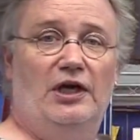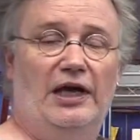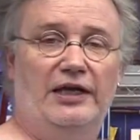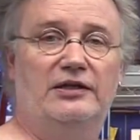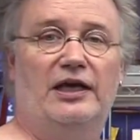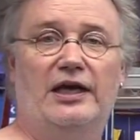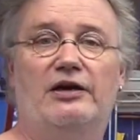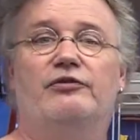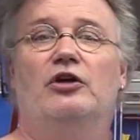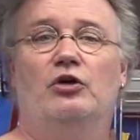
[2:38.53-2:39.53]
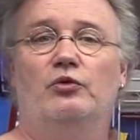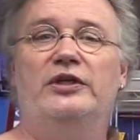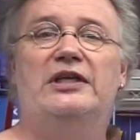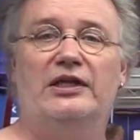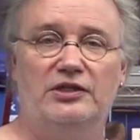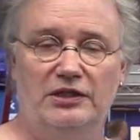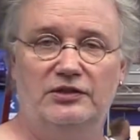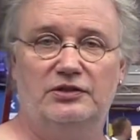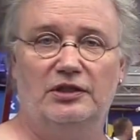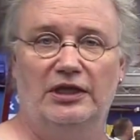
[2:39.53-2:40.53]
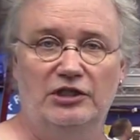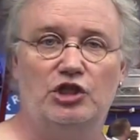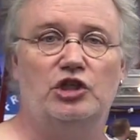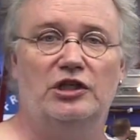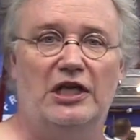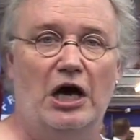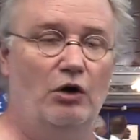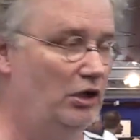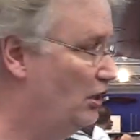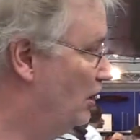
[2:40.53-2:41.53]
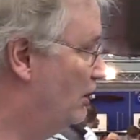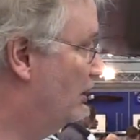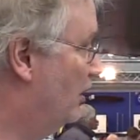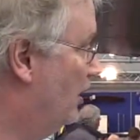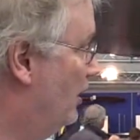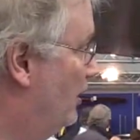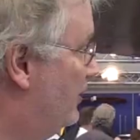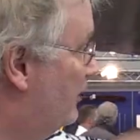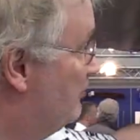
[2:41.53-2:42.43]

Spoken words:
and I have a redundant ignition now. That